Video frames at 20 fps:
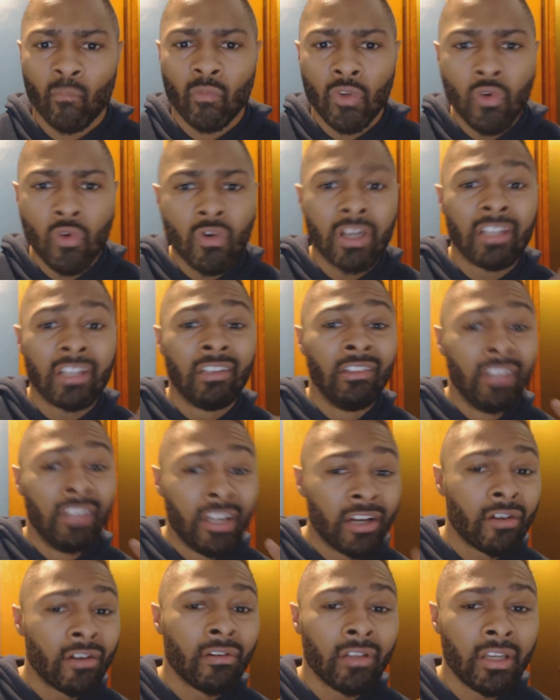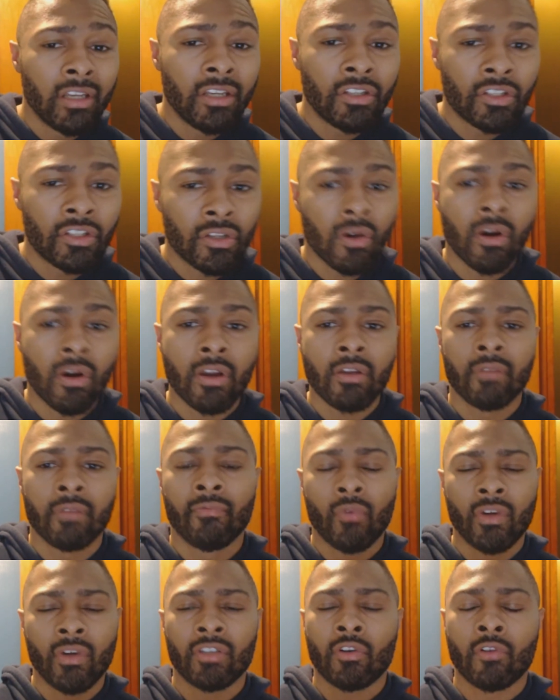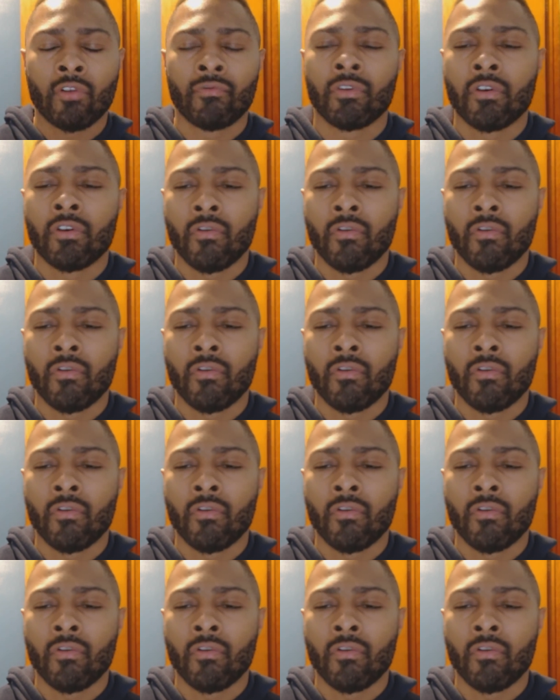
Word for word: You can literally start your voiceover